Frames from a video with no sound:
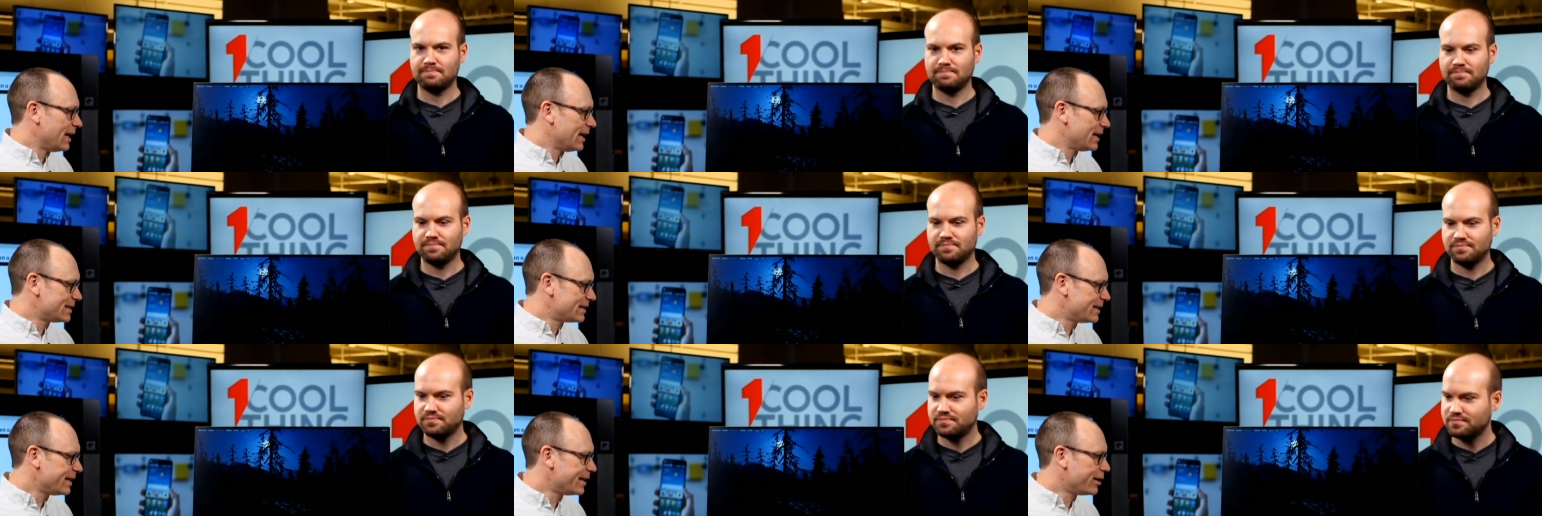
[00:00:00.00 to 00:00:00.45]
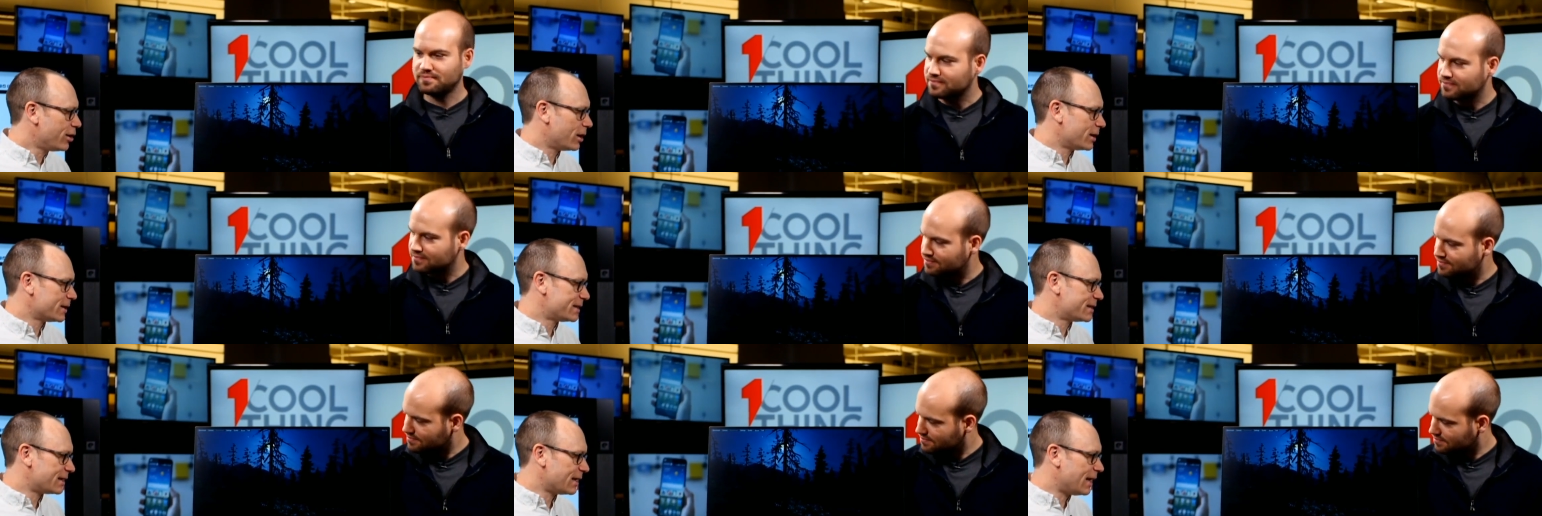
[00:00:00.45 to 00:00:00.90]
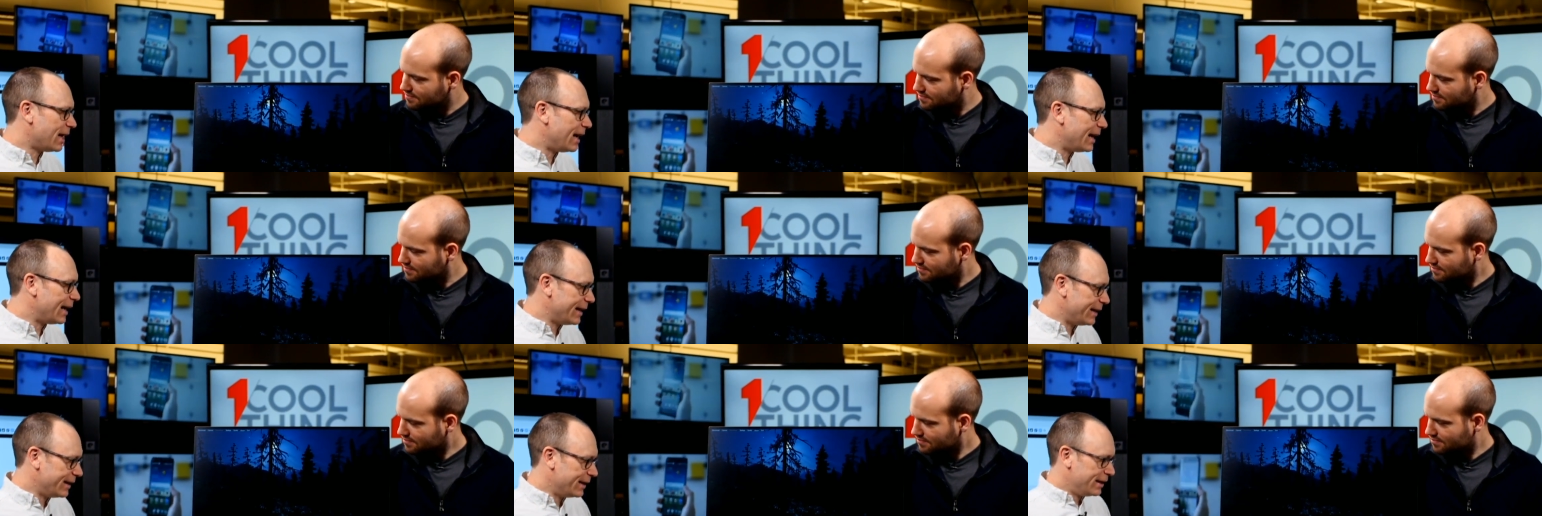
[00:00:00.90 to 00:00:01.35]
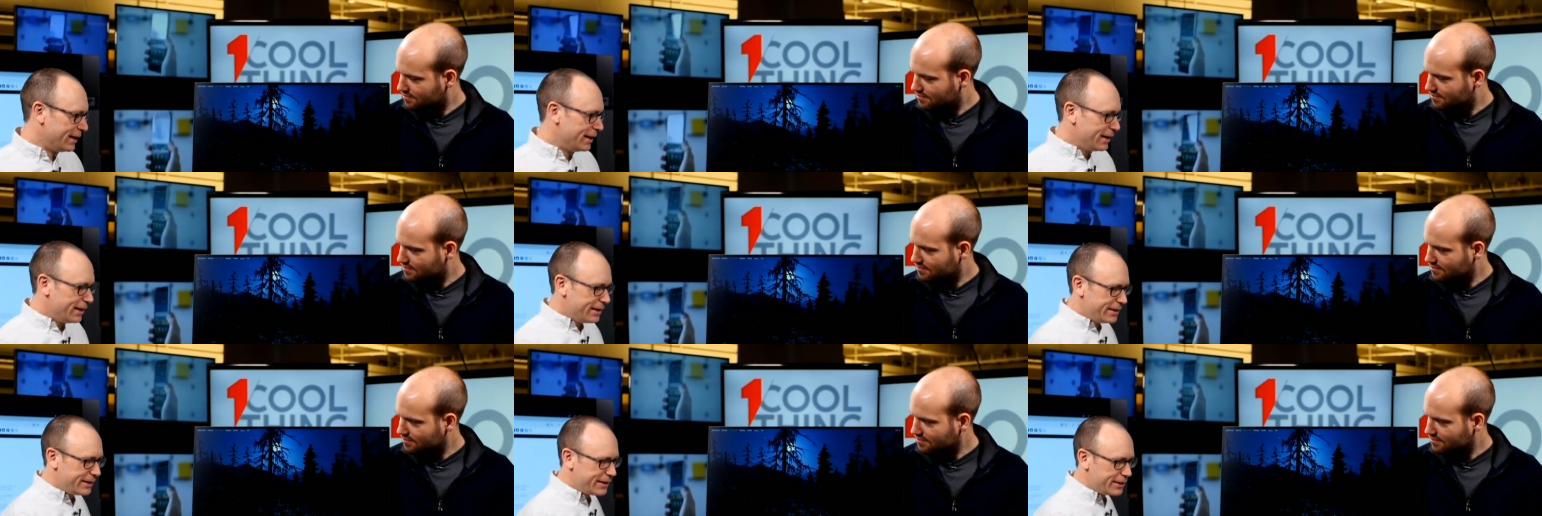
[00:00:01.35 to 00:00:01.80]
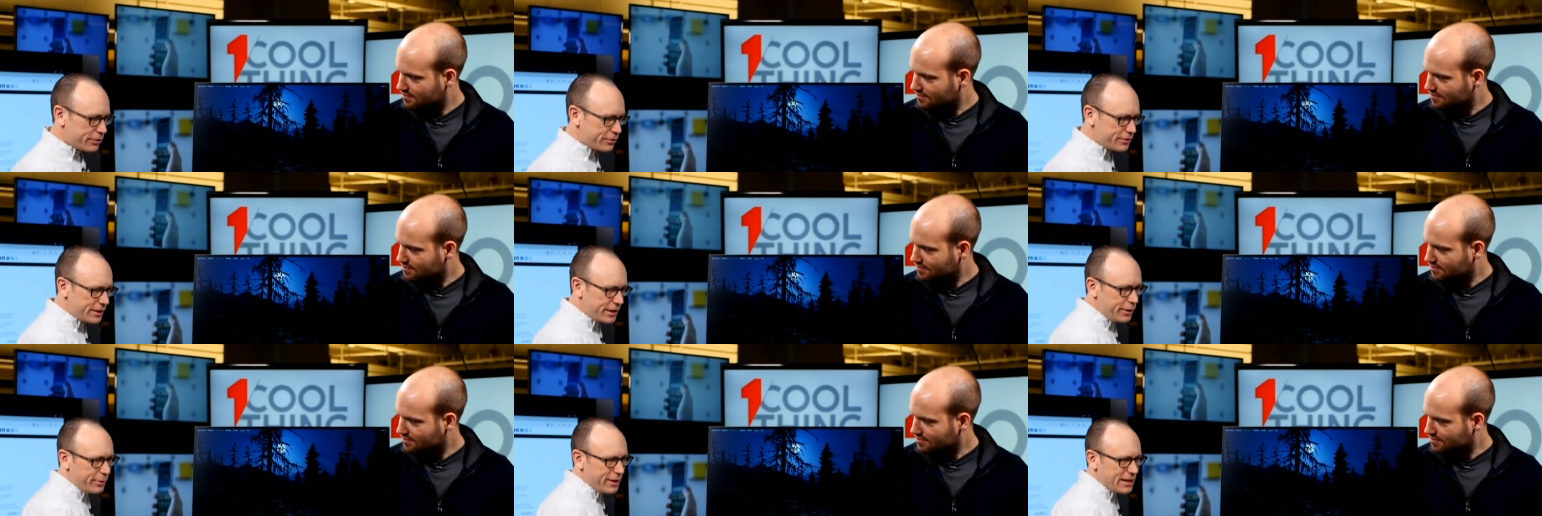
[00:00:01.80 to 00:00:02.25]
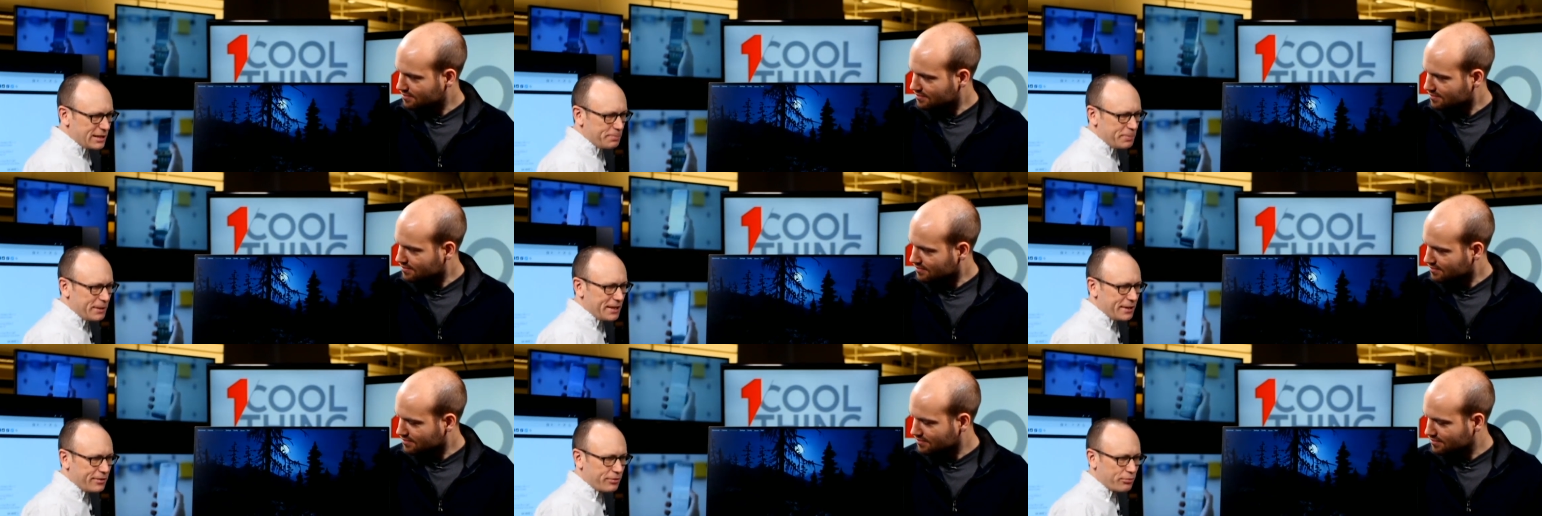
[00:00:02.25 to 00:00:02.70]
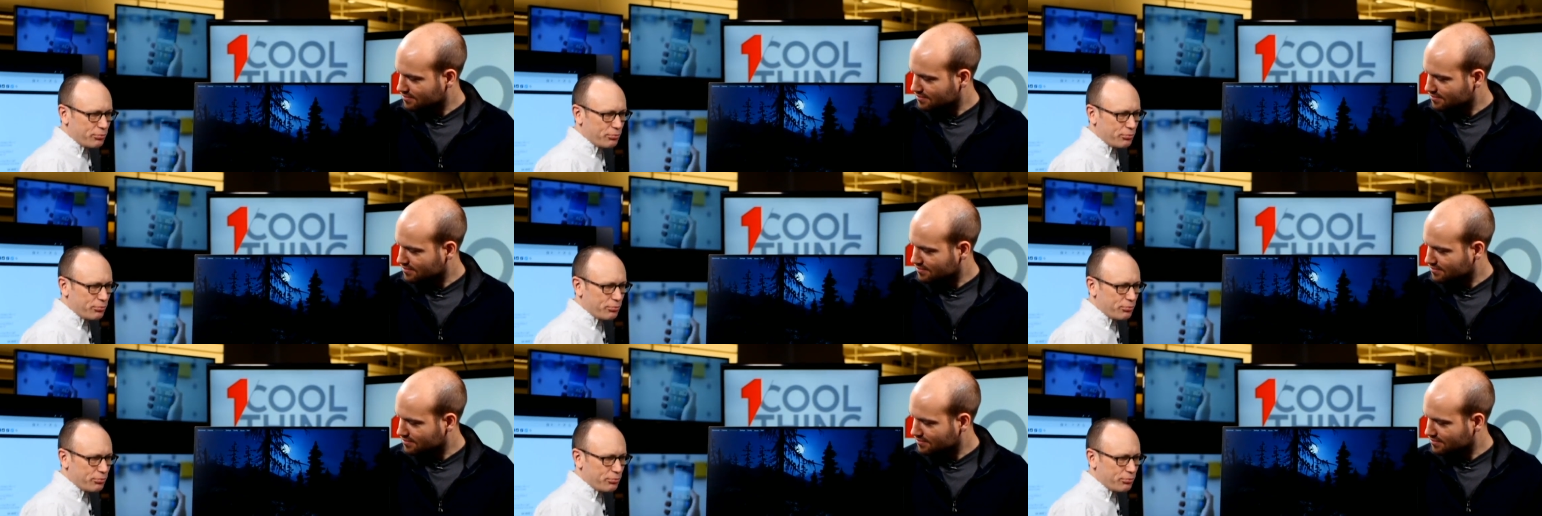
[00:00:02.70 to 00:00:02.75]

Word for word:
Speaker 1: SD card slot. Here's a USB